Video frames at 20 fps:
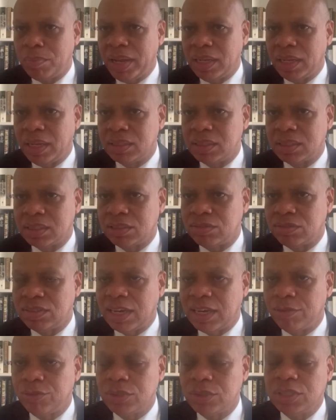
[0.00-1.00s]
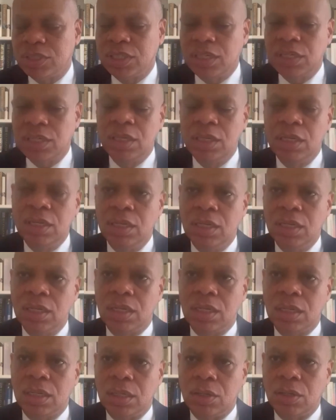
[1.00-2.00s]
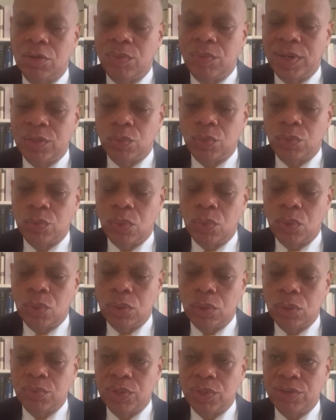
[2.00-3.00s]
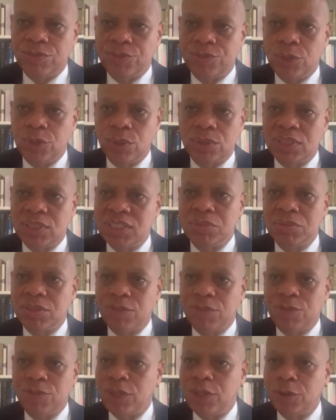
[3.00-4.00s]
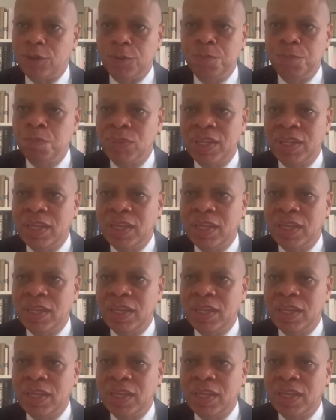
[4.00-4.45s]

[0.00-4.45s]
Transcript: politics of sovereignty around the world, where folks seem to feel